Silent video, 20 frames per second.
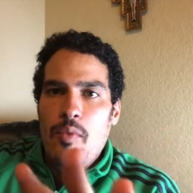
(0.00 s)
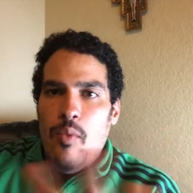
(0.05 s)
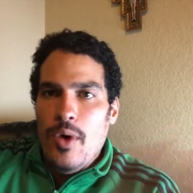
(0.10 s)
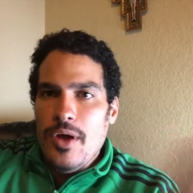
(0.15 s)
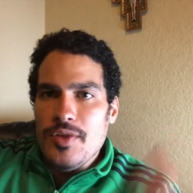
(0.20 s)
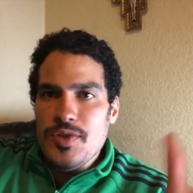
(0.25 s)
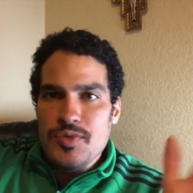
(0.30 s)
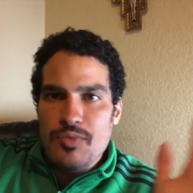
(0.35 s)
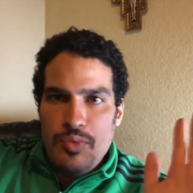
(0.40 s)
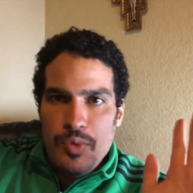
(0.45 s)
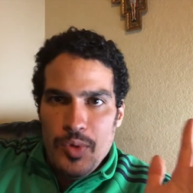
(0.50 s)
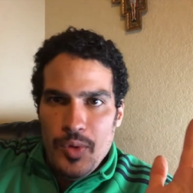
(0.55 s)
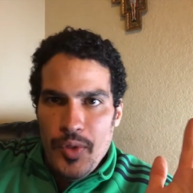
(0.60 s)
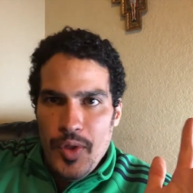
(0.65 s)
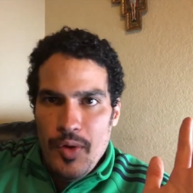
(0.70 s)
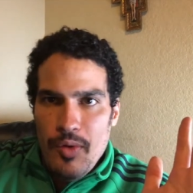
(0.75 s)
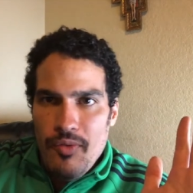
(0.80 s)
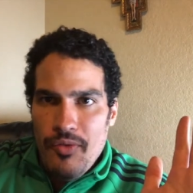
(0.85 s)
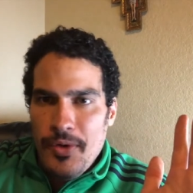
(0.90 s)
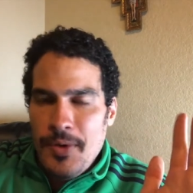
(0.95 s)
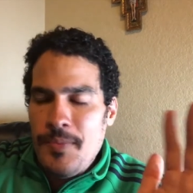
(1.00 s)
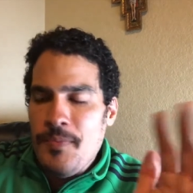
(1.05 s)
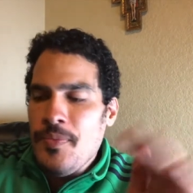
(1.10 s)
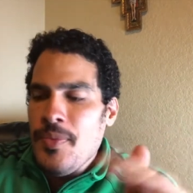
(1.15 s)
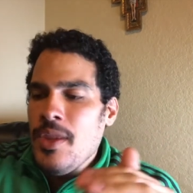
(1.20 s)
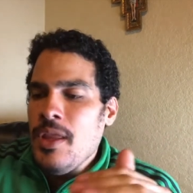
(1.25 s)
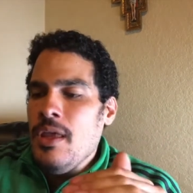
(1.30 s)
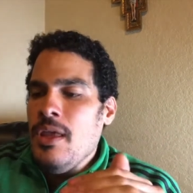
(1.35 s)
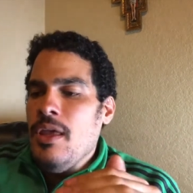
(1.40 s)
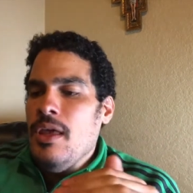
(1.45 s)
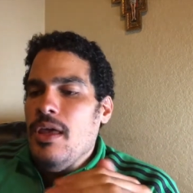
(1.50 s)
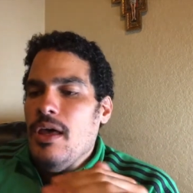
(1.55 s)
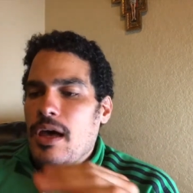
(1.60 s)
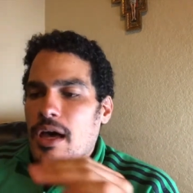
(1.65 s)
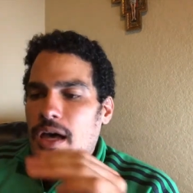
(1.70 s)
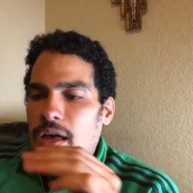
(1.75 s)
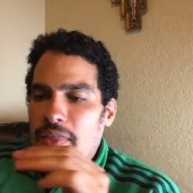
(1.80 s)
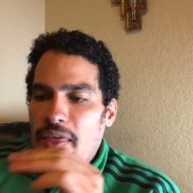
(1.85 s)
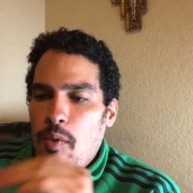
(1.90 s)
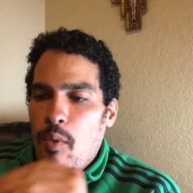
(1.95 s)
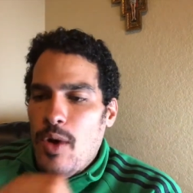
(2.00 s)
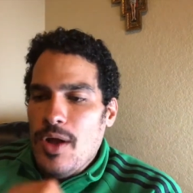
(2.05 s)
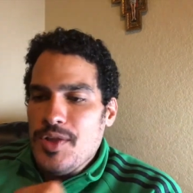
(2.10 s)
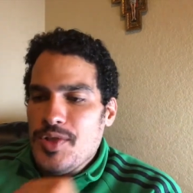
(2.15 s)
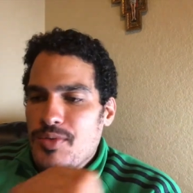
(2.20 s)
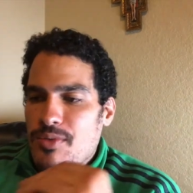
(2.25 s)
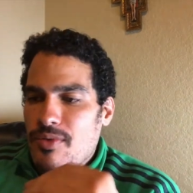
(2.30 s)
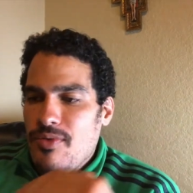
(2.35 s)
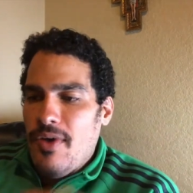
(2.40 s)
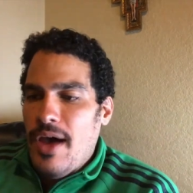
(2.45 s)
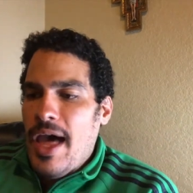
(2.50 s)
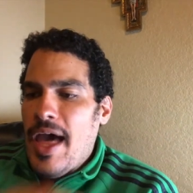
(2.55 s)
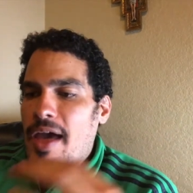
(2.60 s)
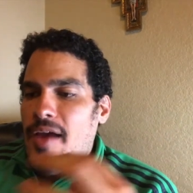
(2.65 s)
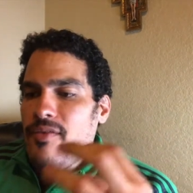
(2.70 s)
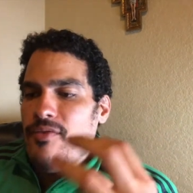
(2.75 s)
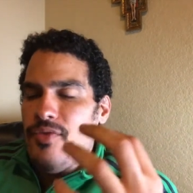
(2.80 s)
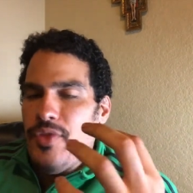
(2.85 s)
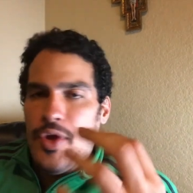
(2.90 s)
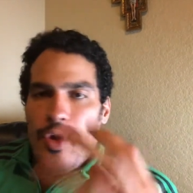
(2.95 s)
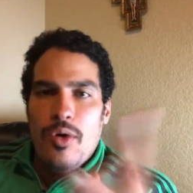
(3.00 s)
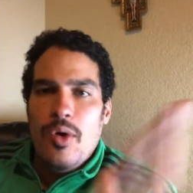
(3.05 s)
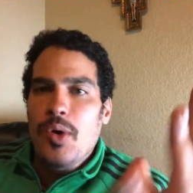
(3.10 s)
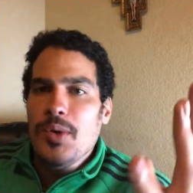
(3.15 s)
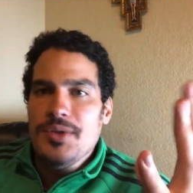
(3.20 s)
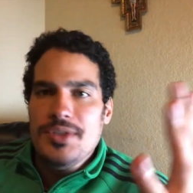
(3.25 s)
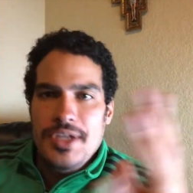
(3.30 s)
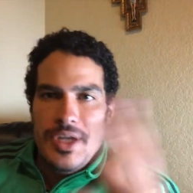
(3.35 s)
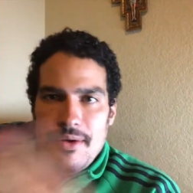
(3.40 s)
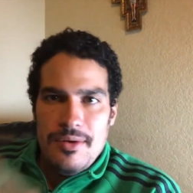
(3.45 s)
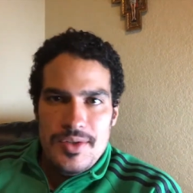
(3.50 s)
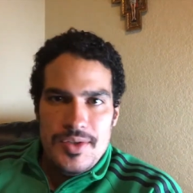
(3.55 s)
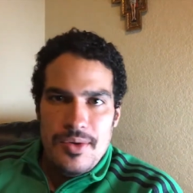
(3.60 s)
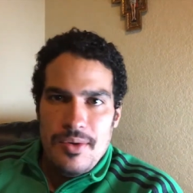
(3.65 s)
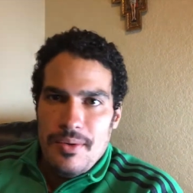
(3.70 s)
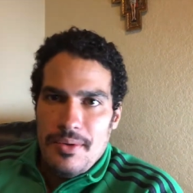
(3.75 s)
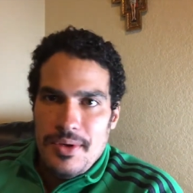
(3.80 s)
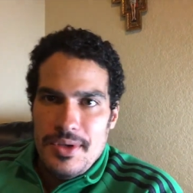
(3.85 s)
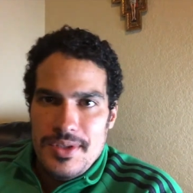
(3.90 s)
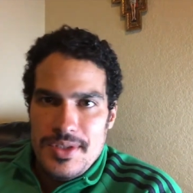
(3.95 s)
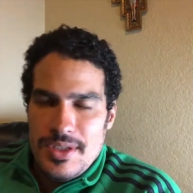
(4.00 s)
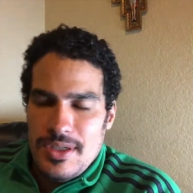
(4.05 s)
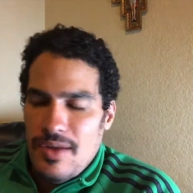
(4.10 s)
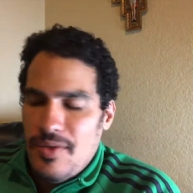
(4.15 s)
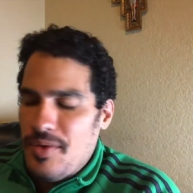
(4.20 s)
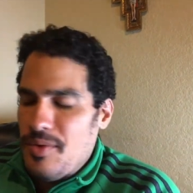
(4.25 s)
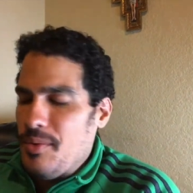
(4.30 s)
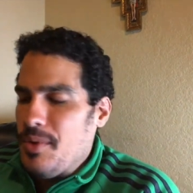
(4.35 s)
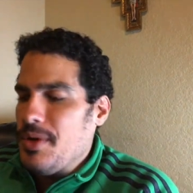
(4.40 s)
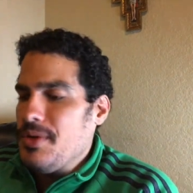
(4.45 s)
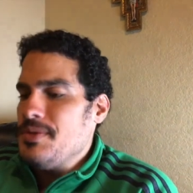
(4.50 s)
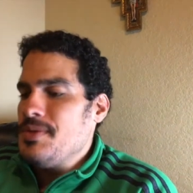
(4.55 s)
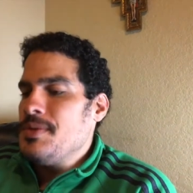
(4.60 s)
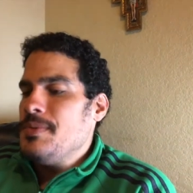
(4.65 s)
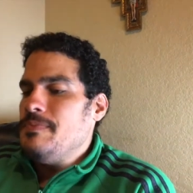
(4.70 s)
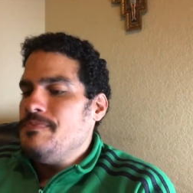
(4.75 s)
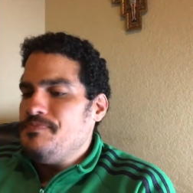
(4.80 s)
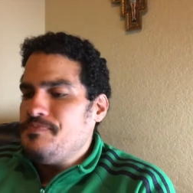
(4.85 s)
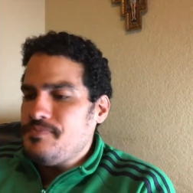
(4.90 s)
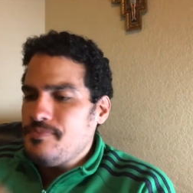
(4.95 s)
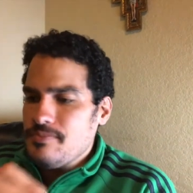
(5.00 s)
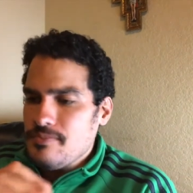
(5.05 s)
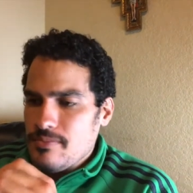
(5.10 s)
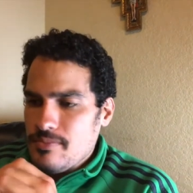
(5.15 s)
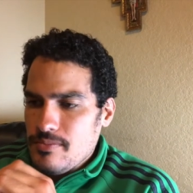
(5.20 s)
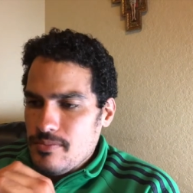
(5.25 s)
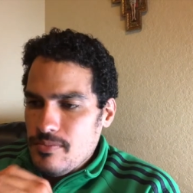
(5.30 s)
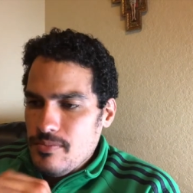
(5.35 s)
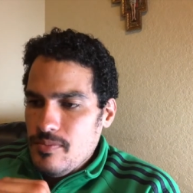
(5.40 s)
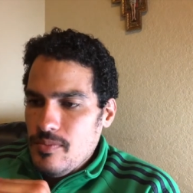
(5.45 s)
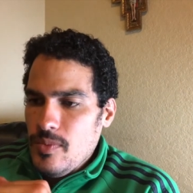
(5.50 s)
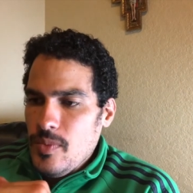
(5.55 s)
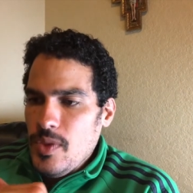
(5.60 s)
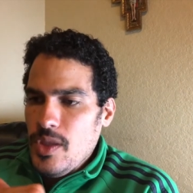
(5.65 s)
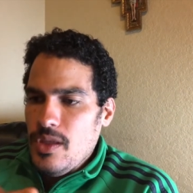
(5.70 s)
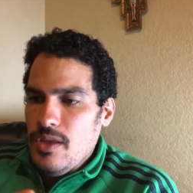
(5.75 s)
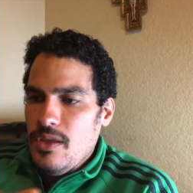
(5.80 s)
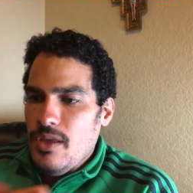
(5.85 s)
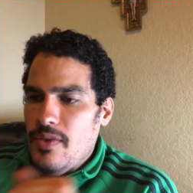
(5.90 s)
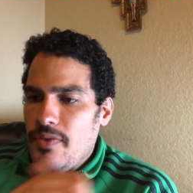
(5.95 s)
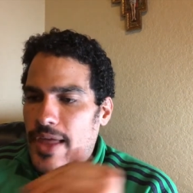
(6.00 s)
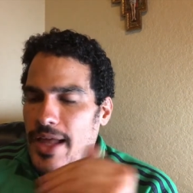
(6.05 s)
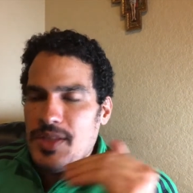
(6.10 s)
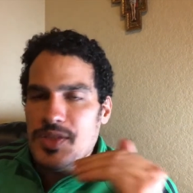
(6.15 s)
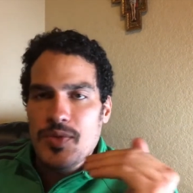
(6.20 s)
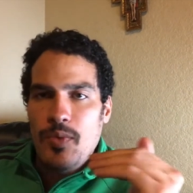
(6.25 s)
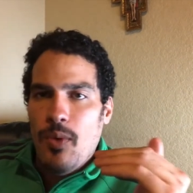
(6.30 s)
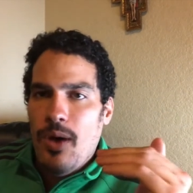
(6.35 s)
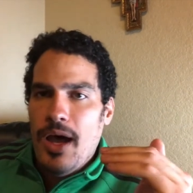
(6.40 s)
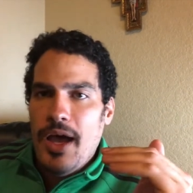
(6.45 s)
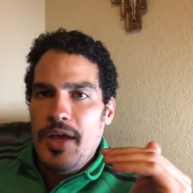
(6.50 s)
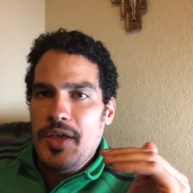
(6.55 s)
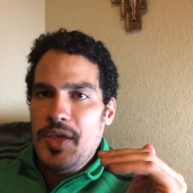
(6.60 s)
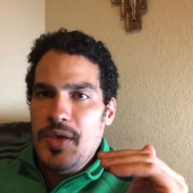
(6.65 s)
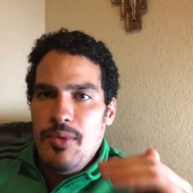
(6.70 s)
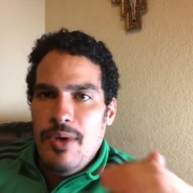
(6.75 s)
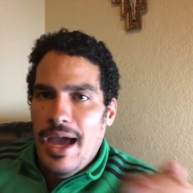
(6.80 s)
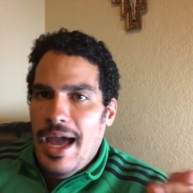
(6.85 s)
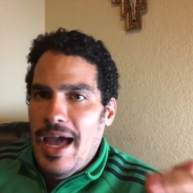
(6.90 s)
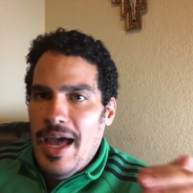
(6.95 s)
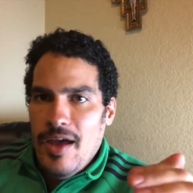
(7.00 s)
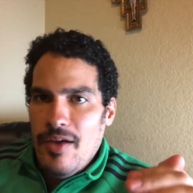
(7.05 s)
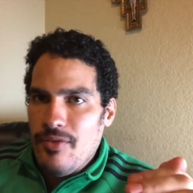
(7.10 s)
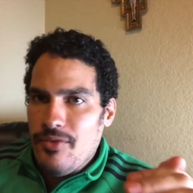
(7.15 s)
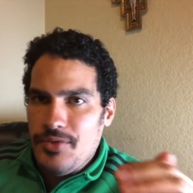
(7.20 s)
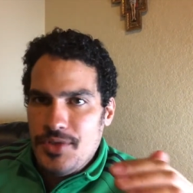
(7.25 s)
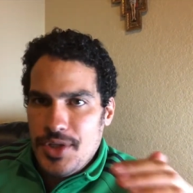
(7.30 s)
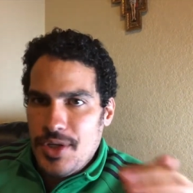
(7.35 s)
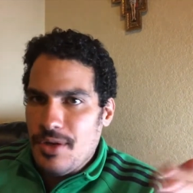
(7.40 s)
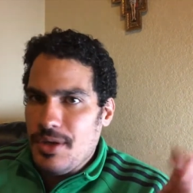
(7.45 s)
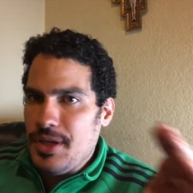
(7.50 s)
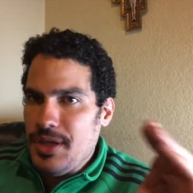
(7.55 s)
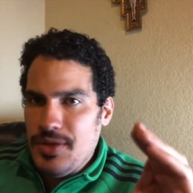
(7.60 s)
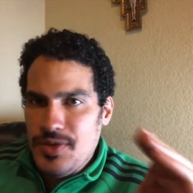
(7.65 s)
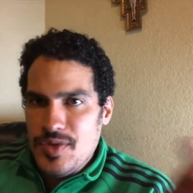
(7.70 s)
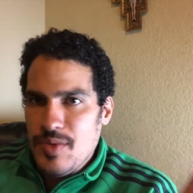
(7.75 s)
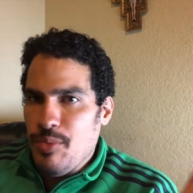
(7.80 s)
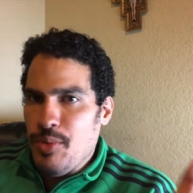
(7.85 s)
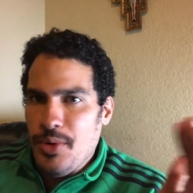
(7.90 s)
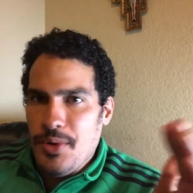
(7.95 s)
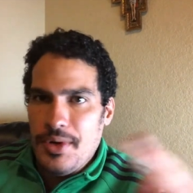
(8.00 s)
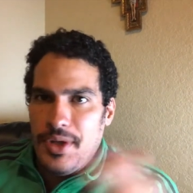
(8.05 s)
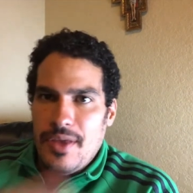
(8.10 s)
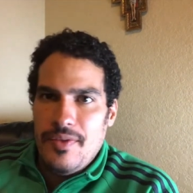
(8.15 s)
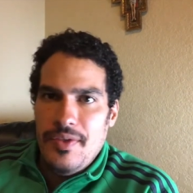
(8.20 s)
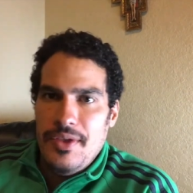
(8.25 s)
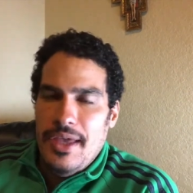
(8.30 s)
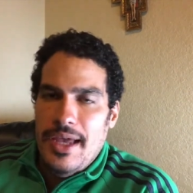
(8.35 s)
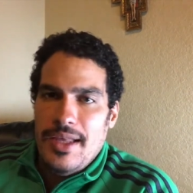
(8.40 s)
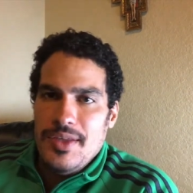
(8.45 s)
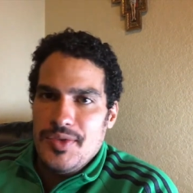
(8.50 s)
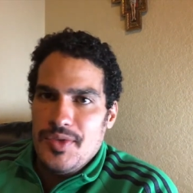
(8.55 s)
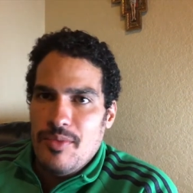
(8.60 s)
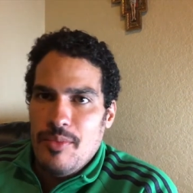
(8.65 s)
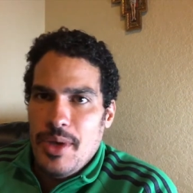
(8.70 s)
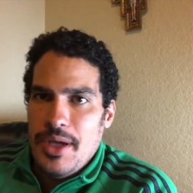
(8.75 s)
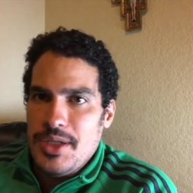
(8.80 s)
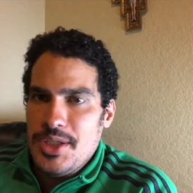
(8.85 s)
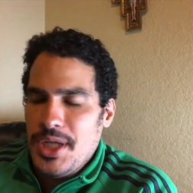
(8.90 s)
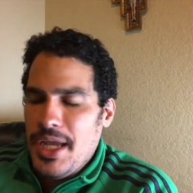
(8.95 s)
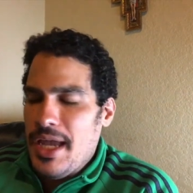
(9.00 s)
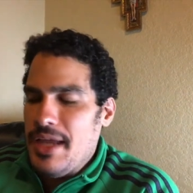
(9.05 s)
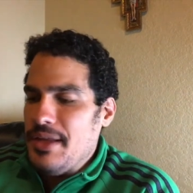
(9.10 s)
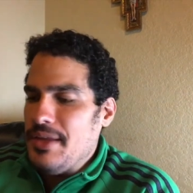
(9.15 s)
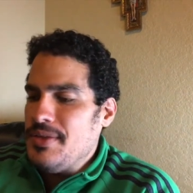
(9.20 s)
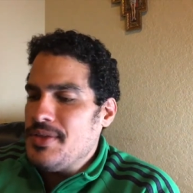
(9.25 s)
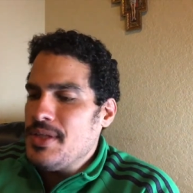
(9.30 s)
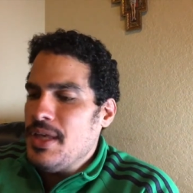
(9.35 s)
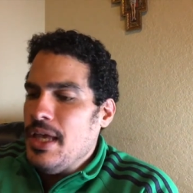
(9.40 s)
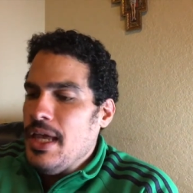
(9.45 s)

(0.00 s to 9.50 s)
once ruled over. Uh, they want to revive their old territories, in other words. That's why you have Turkey supporting the Azerbaijanis.